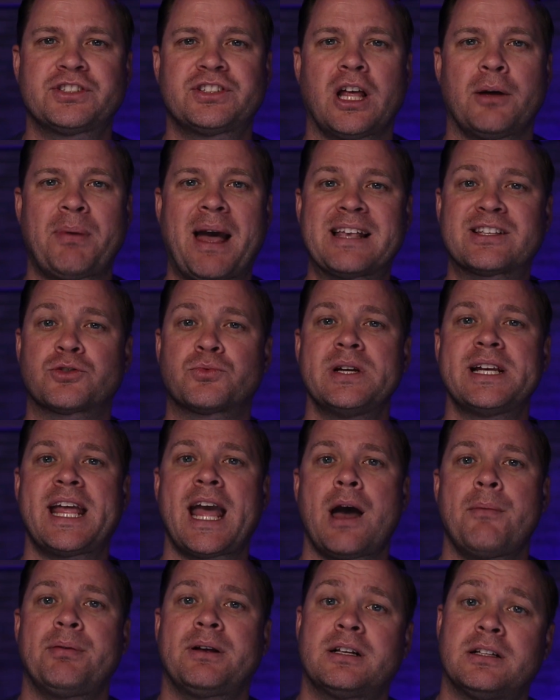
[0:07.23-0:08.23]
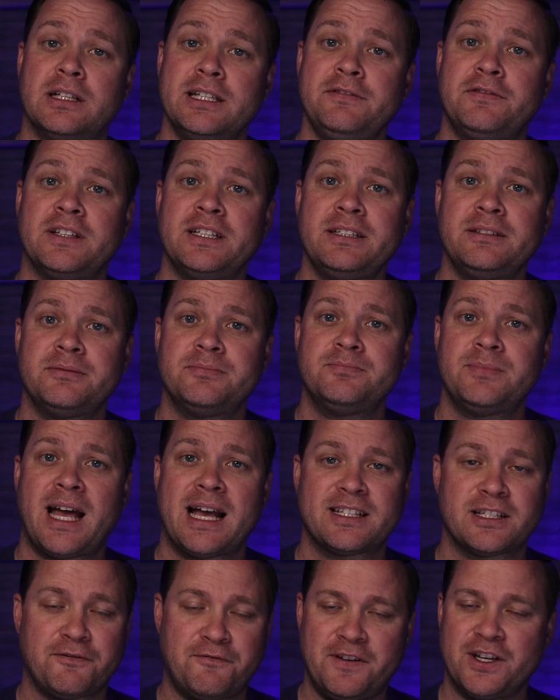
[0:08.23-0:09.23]
up, as a recap, Cleveland
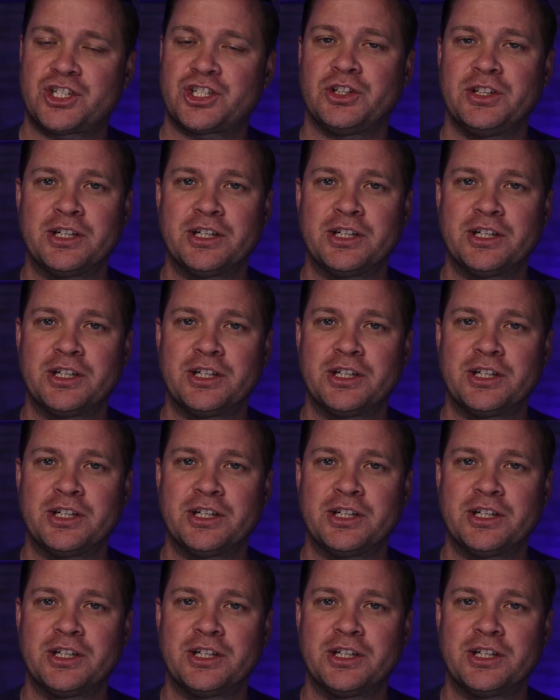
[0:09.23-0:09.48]
has officially